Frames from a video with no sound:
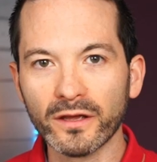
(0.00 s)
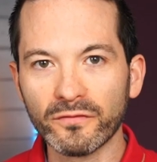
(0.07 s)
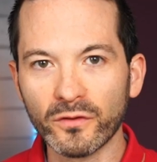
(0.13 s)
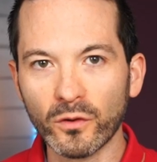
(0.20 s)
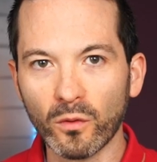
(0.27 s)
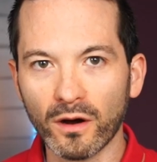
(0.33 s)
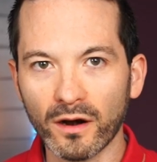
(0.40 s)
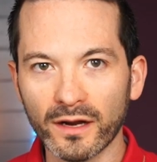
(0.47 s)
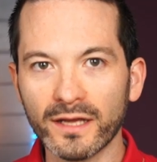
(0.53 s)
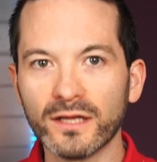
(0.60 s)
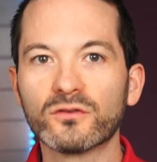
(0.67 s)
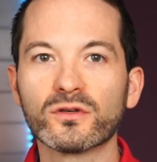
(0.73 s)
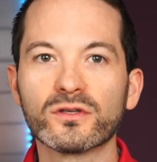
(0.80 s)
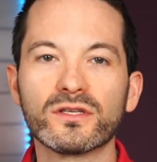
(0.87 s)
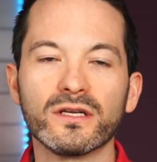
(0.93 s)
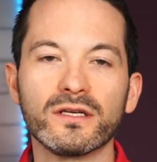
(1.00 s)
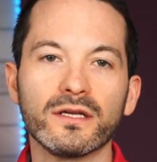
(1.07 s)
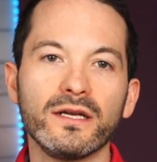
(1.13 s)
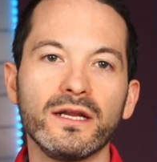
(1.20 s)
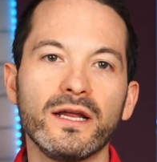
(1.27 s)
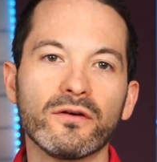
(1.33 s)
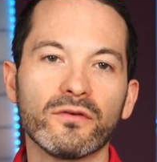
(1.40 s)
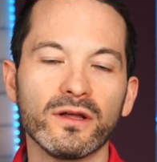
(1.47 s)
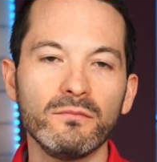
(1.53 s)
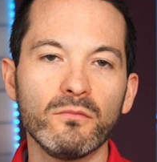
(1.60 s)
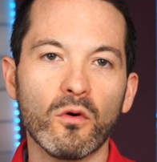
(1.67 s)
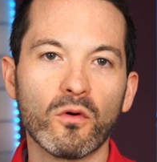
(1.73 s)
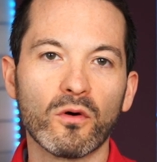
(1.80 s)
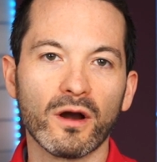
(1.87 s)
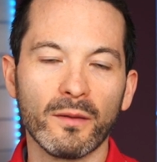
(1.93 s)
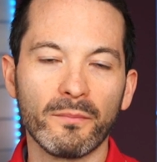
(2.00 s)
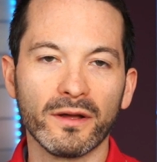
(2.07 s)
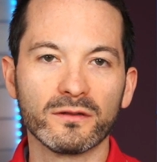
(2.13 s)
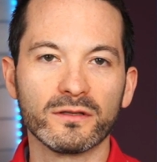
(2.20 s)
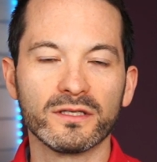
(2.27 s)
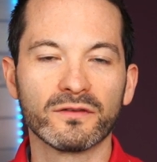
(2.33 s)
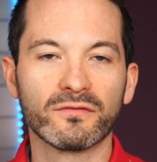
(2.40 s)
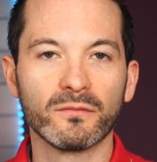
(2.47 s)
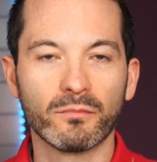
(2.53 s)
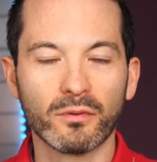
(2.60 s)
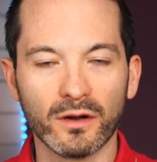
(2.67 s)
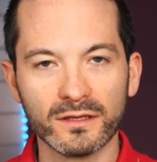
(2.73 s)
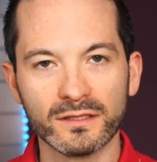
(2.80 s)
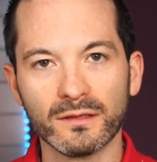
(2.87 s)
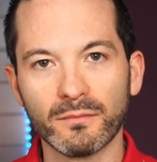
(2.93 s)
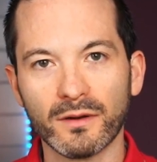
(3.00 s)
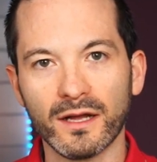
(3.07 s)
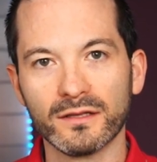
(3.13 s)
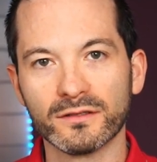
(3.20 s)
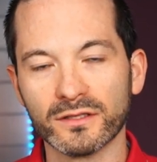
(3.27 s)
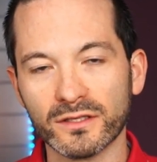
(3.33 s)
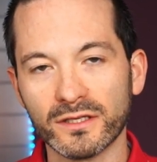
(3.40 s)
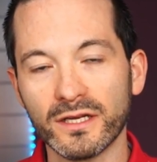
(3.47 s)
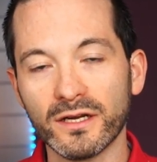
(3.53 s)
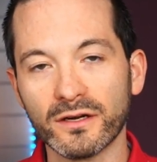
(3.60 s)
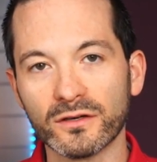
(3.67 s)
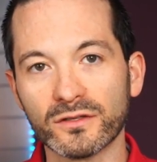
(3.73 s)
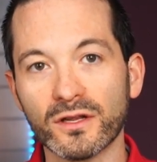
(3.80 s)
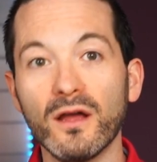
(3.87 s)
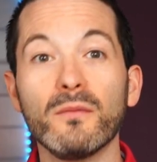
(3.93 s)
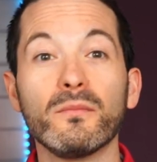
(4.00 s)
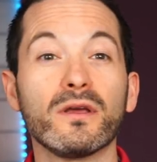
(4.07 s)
If you are interested in hearing more about the different pricing plans and tiers,